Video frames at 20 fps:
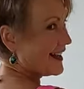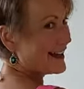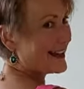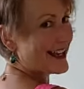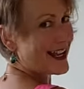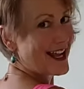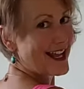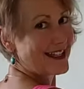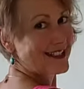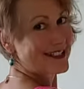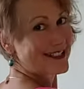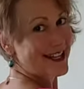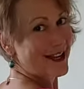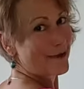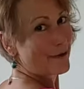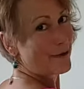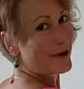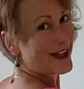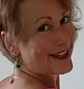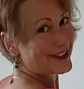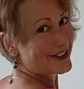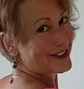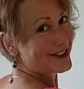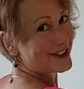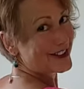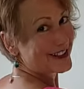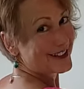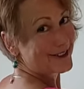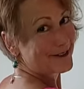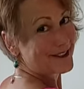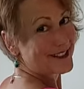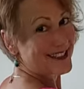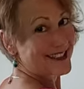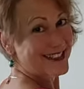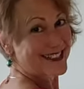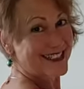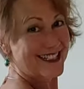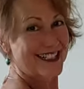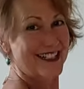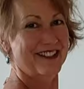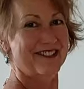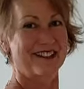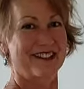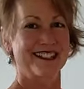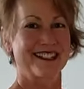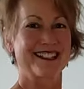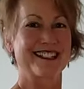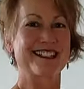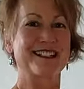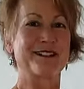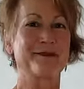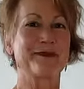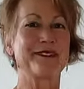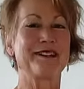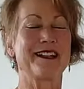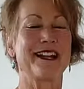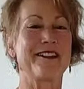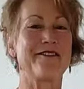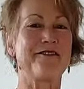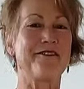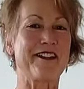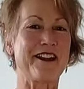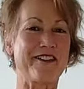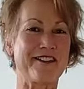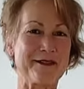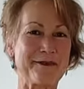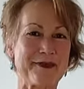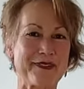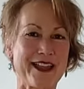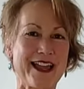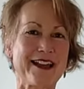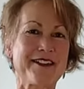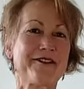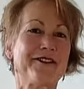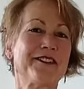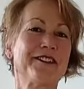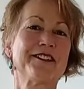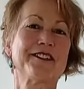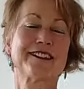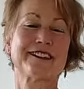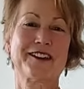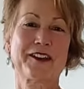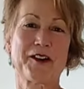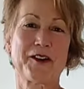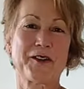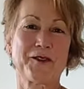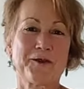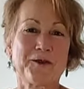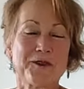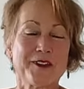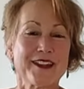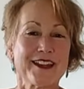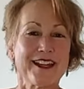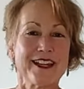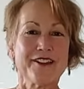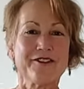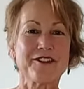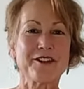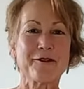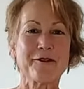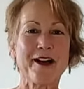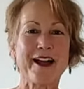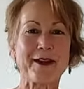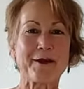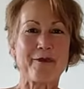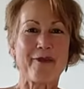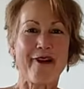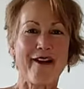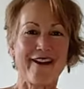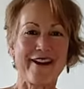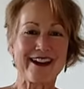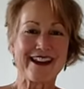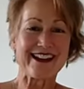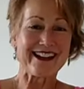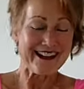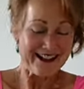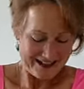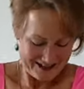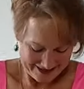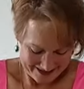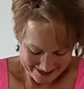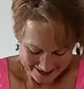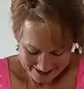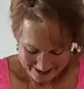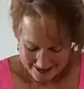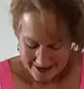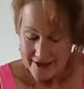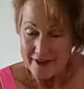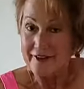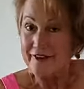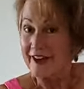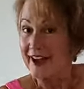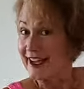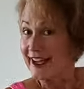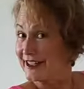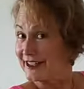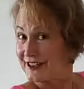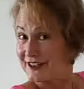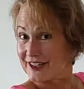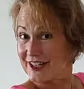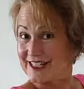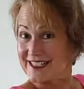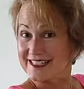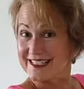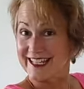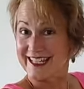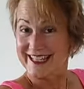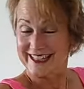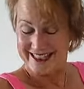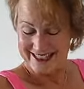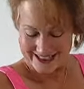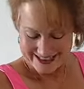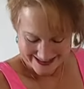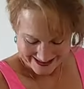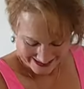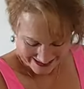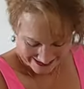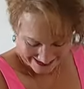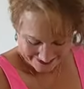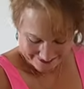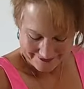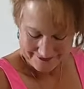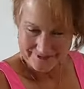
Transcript: And it has that wet look, which is irresistible and very playful. So if you want a party, find a dress like this.